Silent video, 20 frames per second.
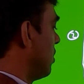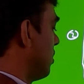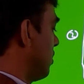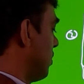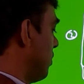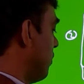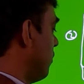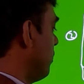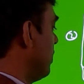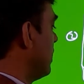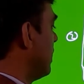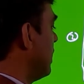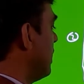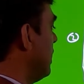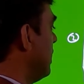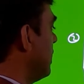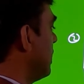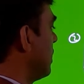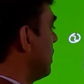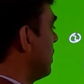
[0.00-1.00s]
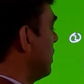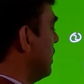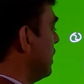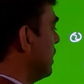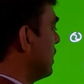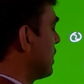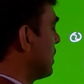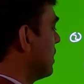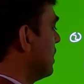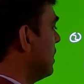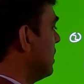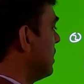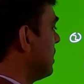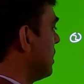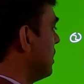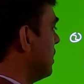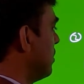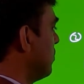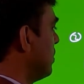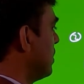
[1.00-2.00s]
We write in a third stage
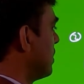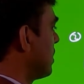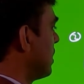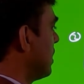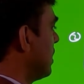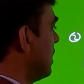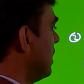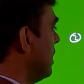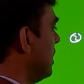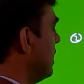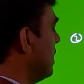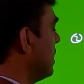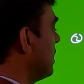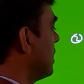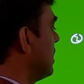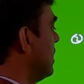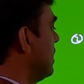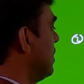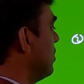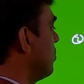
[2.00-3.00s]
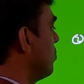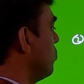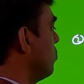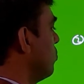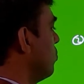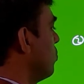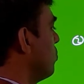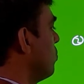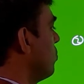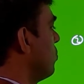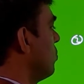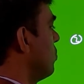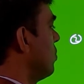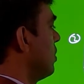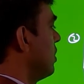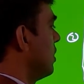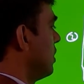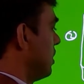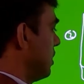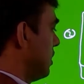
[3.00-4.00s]
means A32,
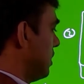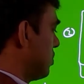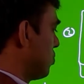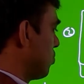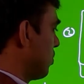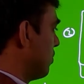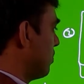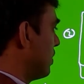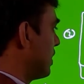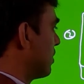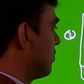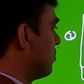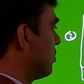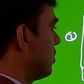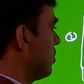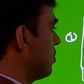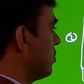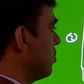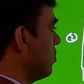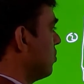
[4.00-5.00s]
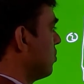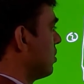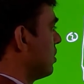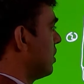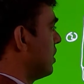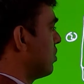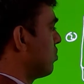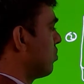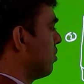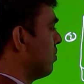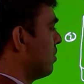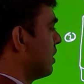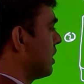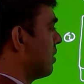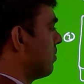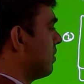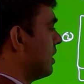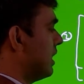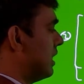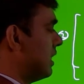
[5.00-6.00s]
this one becomes 0, this one becomes
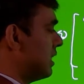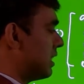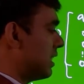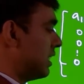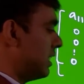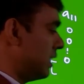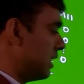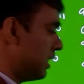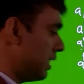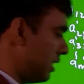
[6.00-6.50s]
A3n